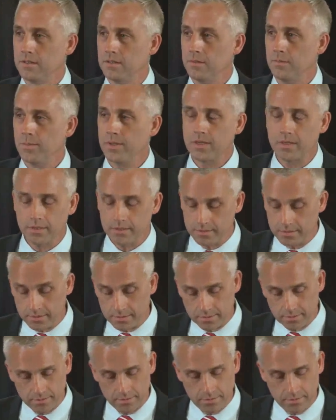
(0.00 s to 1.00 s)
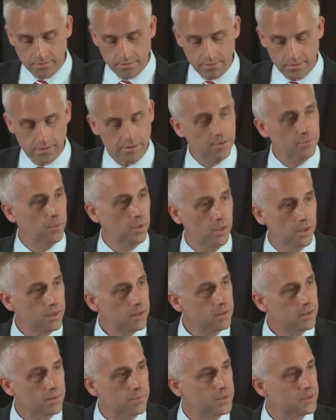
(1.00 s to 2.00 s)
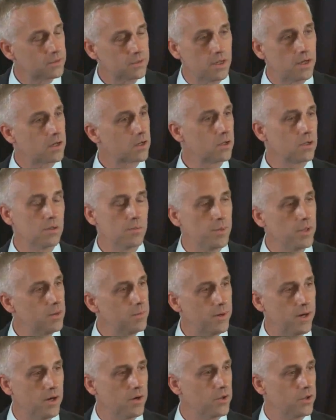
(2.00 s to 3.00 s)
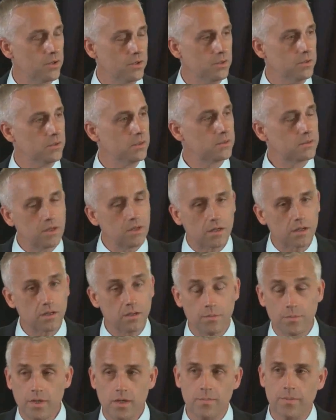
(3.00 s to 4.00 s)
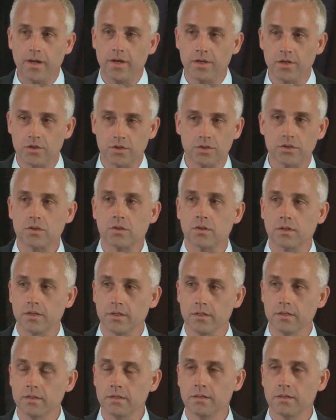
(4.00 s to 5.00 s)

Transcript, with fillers: Because in the millennium, it's not going to be about you, it's not going to be about your story.